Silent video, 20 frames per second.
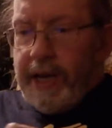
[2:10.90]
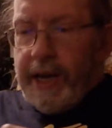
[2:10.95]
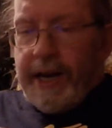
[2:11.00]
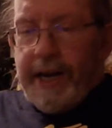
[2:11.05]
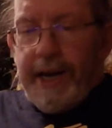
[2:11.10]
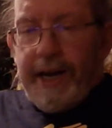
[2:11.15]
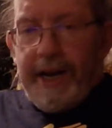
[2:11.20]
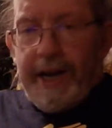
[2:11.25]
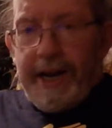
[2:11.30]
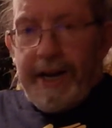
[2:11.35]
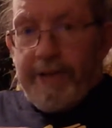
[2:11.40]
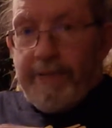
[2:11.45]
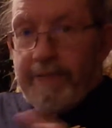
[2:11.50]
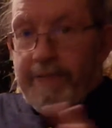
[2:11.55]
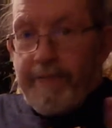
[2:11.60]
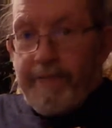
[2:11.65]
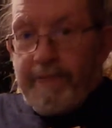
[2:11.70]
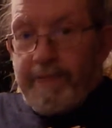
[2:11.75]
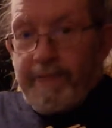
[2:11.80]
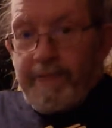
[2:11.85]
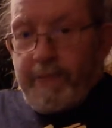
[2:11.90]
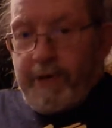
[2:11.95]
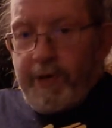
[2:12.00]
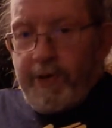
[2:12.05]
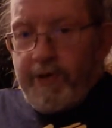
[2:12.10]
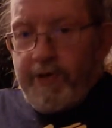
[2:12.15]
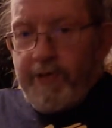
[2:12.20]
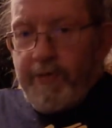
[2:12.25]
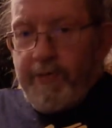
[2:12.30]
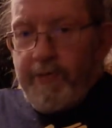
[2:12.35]
And
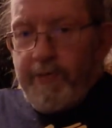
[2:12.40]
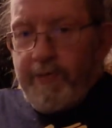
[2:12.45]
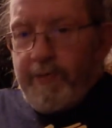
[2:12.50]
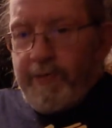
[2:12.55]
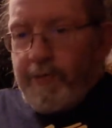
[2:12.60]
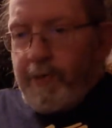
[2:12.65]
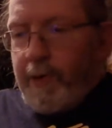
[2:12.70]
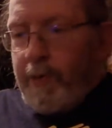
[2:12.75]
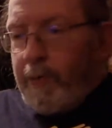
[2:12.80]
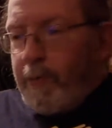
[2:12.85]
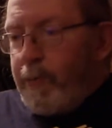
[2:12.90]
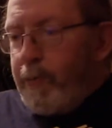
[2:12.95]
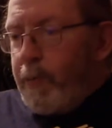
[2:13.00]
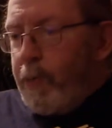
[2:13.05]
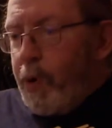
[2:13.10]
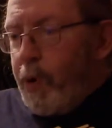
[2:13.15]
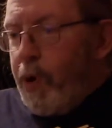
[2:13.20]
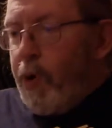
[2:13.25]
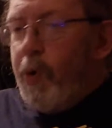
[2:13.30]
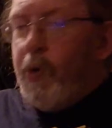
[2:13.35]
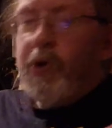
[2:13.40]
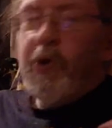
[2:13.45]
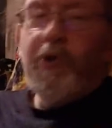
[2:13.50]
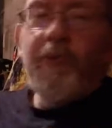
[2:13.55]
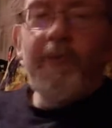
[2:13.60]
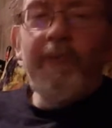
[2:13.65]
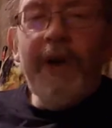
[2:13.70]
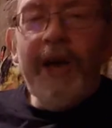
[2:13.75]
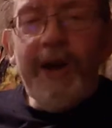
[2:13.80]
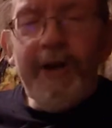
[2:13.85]
you
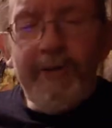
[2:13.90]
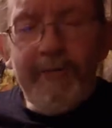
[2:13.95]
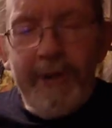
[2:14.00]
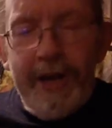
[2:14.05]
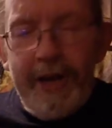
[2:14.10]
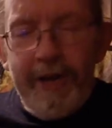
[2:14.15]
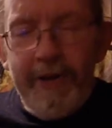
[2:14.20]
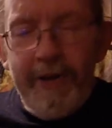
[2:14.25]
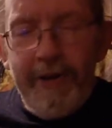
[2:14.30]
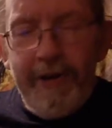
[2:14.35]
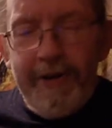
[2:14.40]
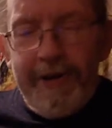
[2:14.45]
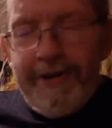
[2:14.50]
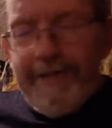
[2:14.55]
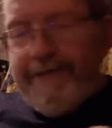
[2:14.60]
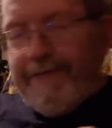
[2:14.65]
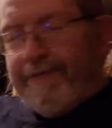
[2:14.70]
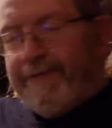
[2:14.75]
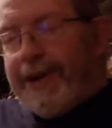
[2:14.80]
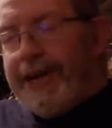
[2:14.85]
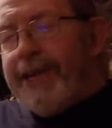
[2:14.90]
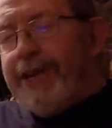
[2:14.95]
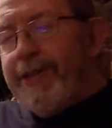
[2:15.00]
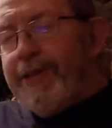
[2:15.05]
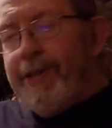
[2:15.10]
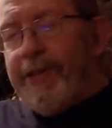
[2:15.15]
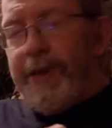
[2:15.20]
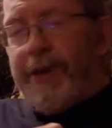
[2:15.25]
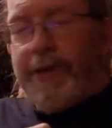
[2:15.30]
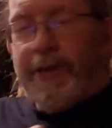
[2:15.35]
may or may not
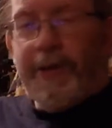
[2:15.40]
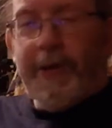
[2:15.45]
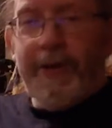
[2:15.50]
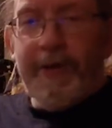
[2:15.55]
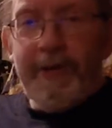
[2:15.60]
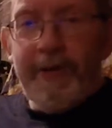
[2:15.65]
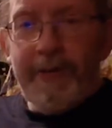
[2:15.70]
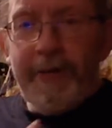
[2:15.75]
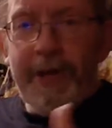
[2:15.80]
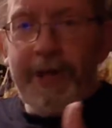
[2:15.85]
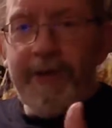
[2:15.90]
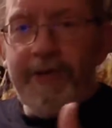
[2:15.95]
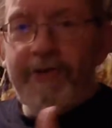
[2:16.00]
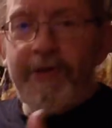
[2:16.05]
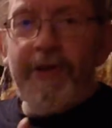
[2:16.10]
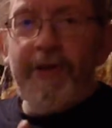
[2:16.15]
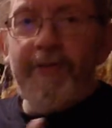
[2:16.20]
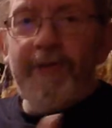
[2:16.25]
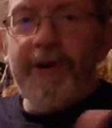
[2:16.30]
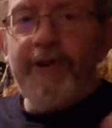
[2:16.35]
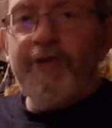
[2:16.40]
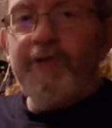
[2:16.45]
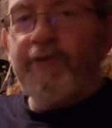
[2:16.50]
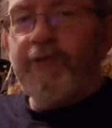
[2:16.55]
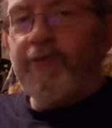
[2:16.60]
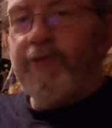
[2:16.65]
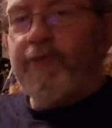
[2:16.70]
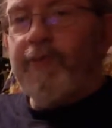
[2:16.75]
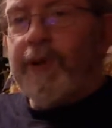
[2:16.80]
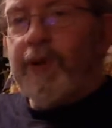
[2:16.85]
find that there are things that the
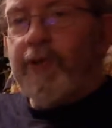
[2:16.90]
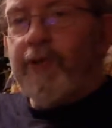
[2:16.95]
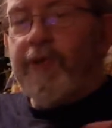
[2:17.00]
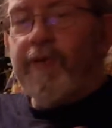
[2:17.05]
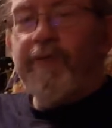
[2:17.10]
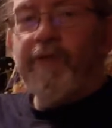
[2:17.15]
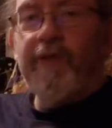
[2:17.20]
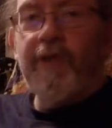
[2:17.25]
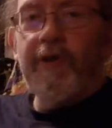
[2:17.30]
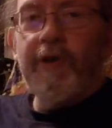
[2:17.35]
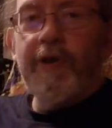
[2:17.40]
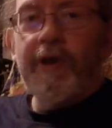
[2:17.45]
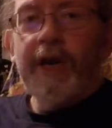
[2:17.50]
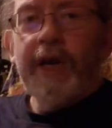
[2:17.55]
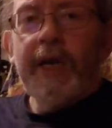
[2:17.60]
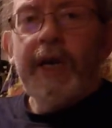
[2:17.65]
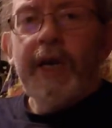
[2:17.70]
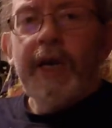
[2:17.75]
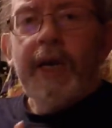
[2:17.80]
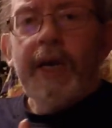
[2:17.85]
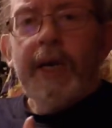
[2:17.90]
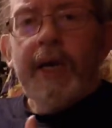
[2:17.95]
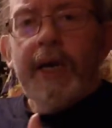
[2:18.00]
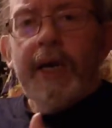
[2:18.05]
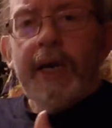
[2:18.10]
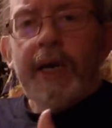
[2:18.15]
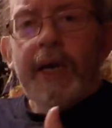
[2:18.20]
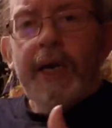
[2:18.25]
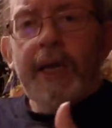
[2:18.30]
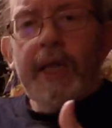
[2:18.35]
Marshals will be looking for
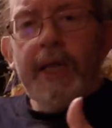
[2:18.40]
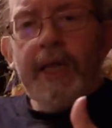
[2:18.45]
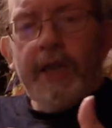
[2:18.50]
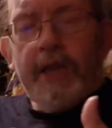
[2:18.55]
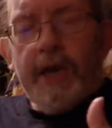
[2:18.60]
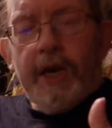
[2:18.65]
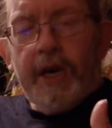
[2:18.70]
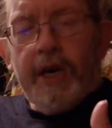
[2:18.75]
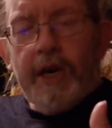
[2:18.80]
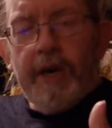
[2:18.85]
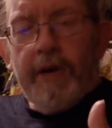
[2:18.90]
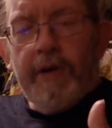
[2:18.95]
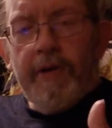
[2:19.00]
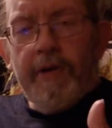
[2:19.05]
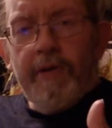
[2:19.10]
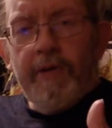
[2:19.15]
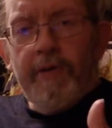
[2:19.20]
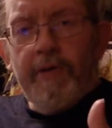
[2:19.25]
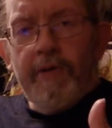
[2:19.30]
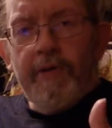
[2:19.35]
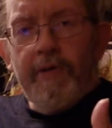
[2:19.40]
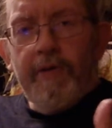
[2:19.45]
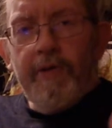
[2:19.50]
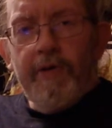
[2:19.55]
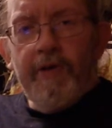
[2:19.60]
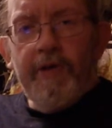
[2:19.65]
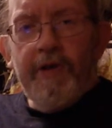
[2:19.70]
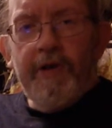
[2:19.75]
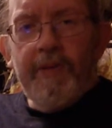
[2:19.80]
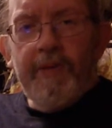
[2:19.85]
that
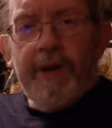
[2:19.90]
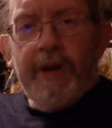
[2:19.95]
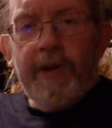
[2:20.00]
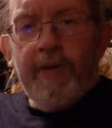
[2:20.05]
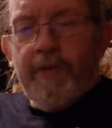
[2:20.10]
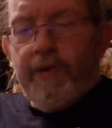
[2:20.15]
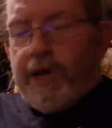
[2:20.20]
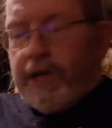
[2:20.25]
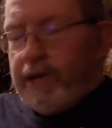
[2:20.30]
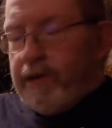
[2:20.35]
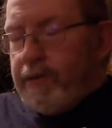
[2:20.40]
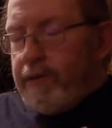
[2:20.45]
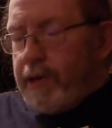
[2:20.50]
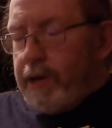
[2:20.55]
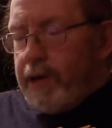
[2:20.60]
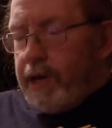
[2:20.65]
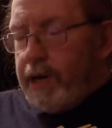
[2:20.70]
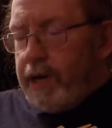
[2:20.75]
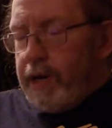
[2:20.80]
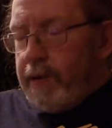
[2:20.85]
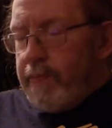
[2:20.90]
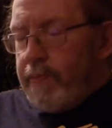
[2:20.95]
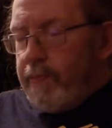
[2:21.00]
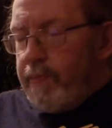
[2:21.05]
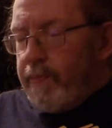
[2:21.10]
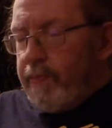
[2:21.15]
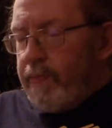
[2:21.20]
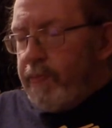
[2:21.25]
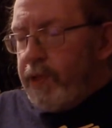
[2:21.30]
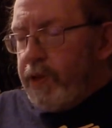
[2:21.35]
you might want to
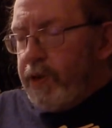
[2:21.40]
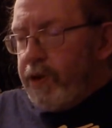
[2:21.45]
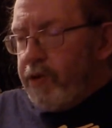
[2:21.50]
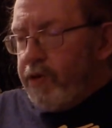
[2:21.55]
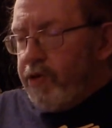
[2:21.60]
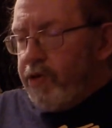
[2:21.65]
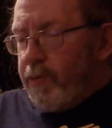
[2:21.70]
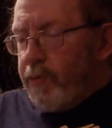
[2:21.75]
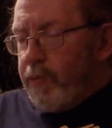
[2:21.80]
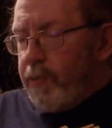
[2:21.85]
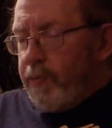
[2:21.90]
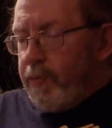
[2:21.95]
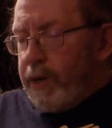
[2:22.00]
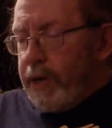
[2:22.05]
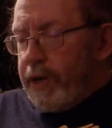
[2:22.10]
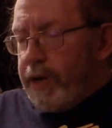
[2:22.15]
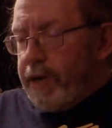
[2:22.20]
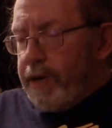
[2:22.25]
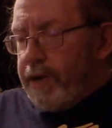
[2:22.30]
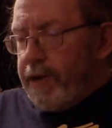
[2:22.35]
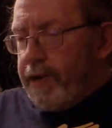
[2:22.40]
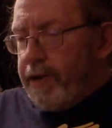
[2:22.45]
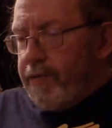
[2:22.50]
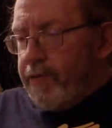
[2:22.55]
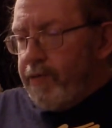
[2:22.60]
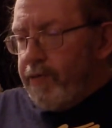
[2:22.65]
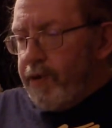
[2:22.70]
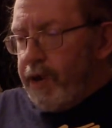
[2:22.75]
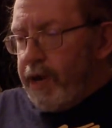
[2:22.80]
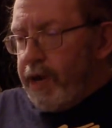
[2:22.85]
touch up a bit
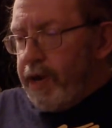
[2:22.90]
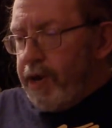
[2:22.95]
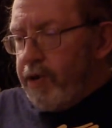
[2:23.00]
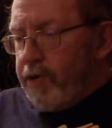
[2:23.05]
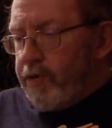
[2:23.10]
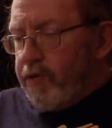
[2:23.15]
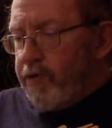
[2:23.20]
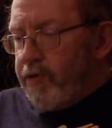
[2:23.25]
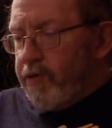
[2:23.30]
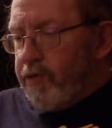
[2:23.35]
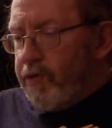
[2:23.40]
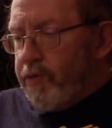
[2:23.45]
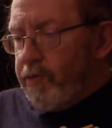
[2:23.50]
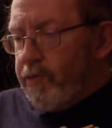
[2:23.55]
in regards to,